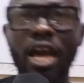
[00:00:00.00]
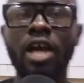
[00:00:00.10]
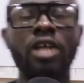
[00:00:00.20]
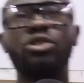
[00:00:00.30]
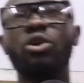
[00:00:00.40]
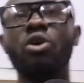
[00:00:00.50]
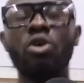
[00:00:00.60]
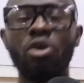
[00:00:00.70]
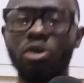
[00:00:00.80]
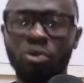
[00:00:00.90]

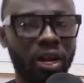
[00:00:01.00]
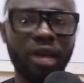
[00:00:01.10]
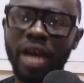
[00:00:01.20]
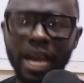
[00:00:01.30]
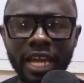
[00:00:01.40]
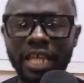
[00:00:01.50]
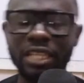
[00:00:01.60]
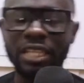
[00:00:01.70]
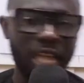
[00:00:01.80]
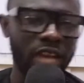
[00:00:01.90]
So whatever it is
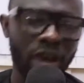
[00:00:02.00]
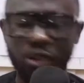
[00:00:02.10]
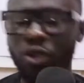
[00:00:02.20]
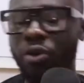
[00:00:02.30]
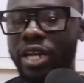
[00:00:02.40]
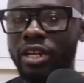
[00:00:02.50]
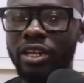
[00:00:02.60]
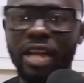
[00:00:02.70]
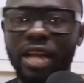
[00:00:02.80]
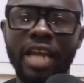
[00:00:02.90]
that you are doing,
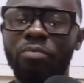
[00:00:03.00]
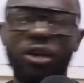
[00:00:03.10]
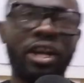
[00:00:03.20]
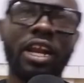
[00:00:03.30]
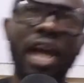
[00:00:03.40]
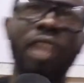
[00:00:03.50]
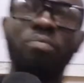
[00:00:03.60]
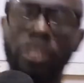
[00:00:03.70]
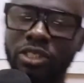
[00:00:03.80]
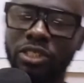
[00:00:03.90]

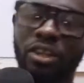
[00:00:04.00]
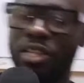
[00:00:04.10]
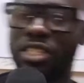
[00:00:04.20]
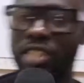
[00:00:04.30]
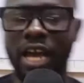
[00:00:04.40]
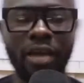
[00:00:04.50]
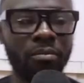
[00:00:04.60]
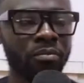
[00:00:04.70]
9.9% of the time,